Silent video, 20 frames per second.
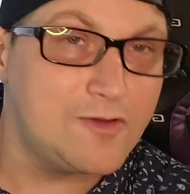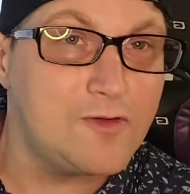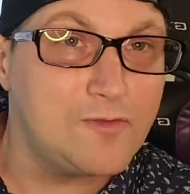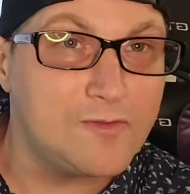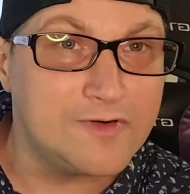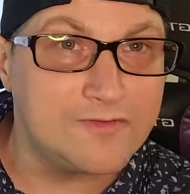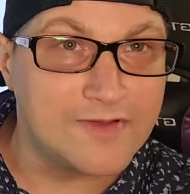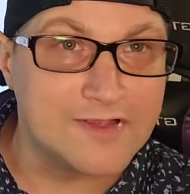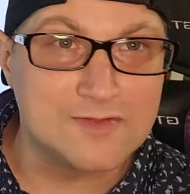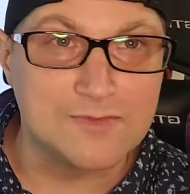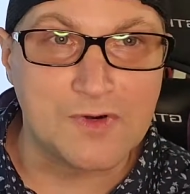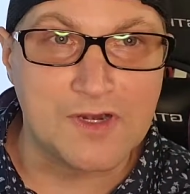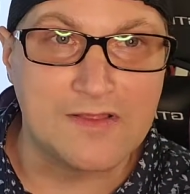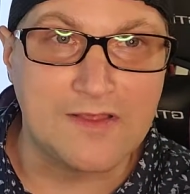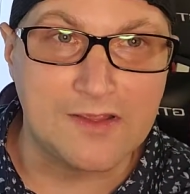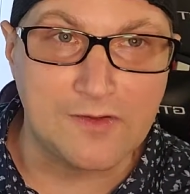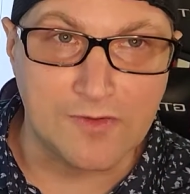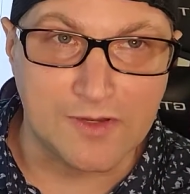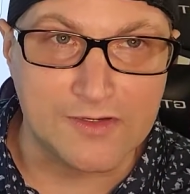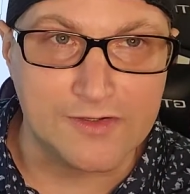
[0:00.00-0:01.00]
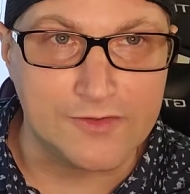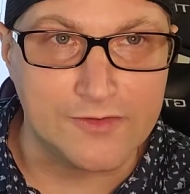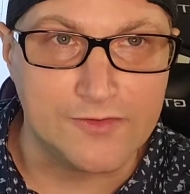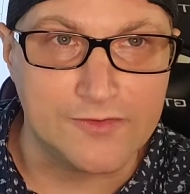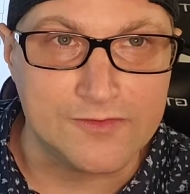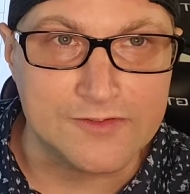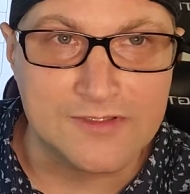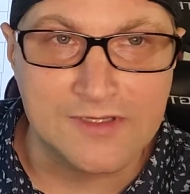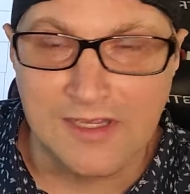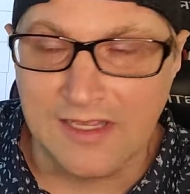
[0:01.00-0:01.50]
invest money that you can
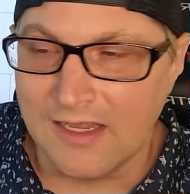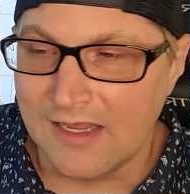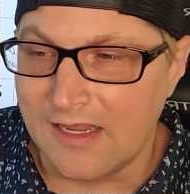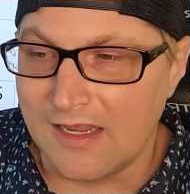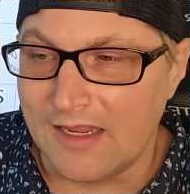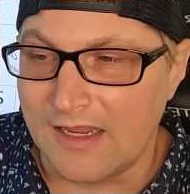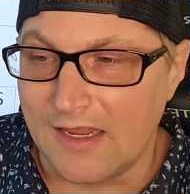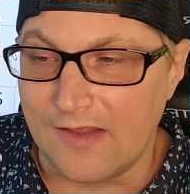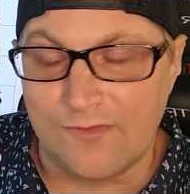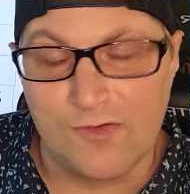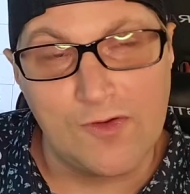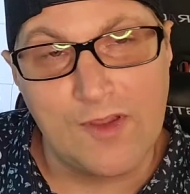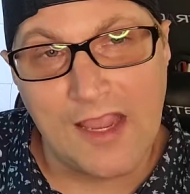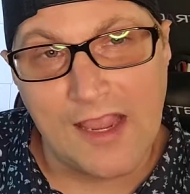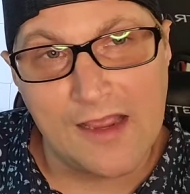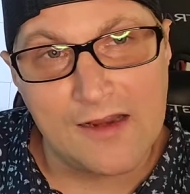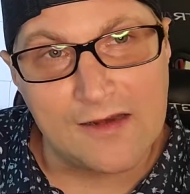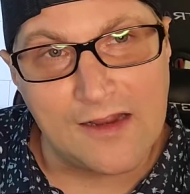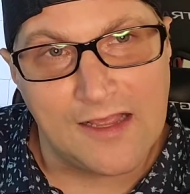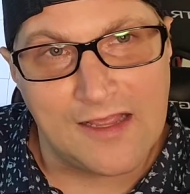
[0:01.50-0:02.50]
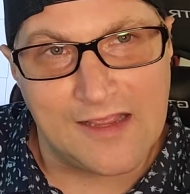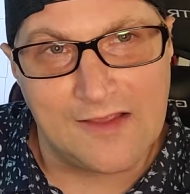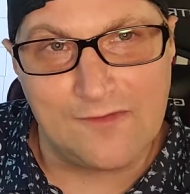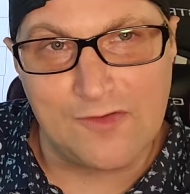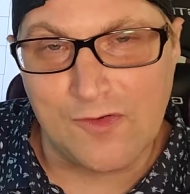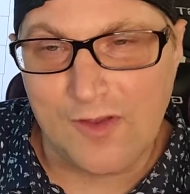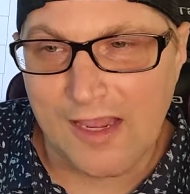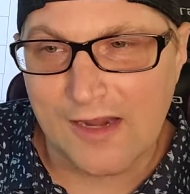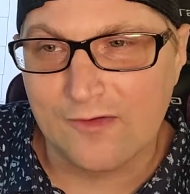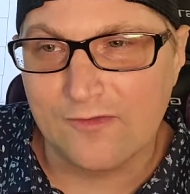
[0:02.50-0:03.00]
lose. If you can't
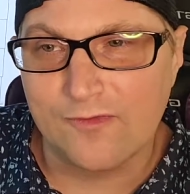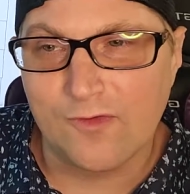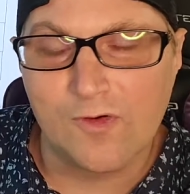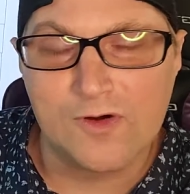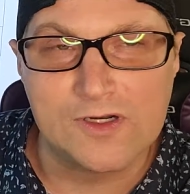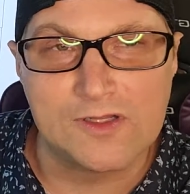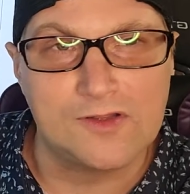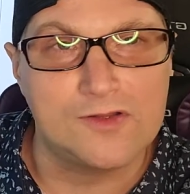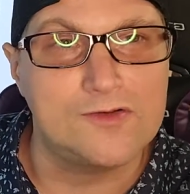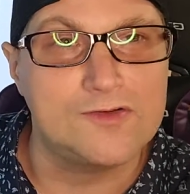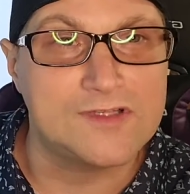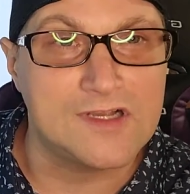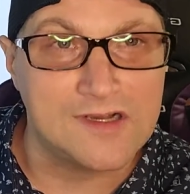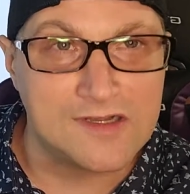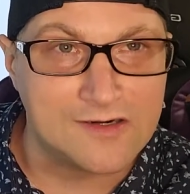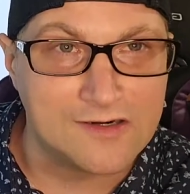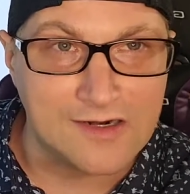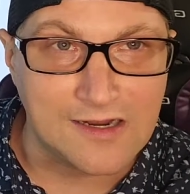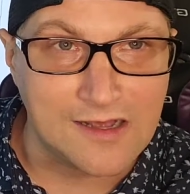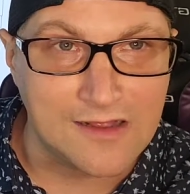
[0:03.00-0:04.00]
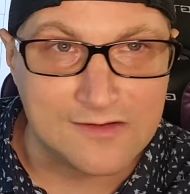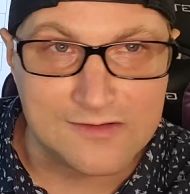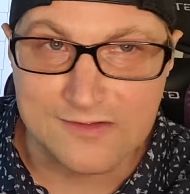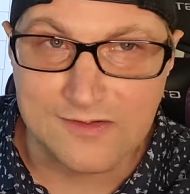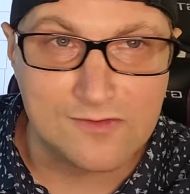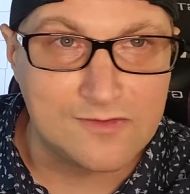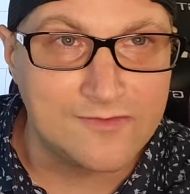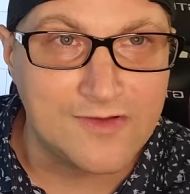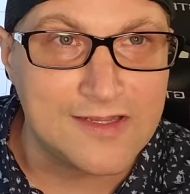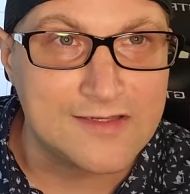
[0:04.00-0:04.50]
afford to lose $100,
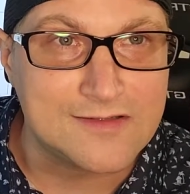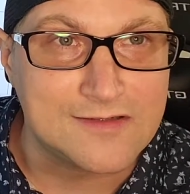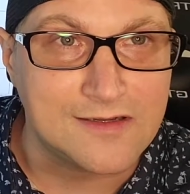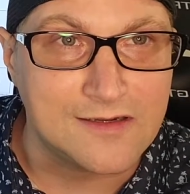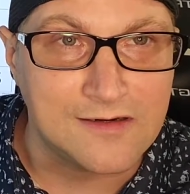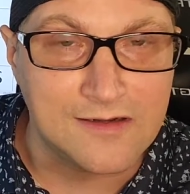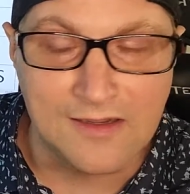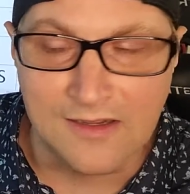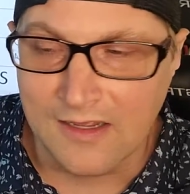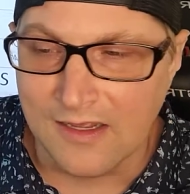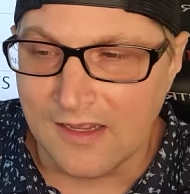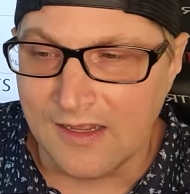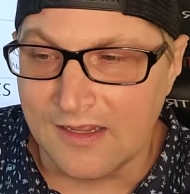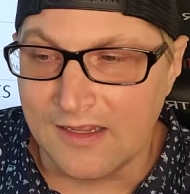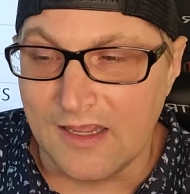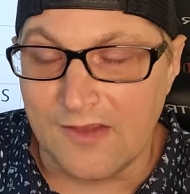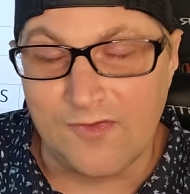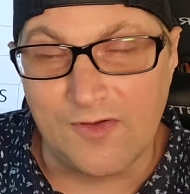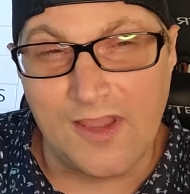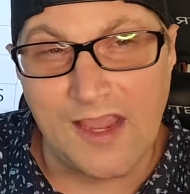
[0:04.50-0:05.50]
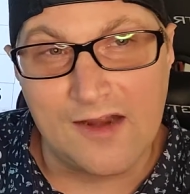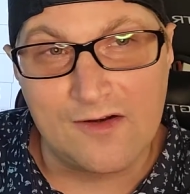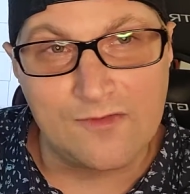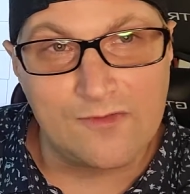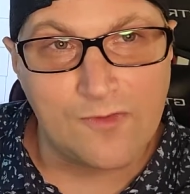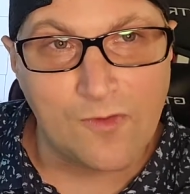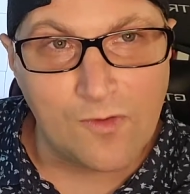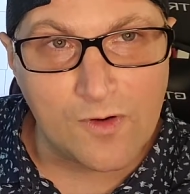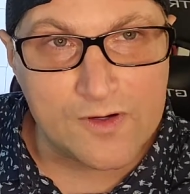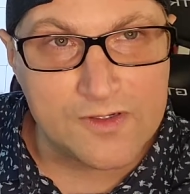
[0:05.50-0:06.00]
don't invest it. If you can't
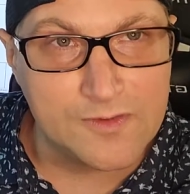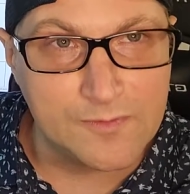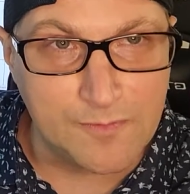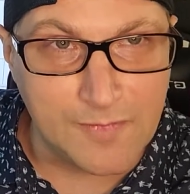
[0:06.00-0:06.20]
afford to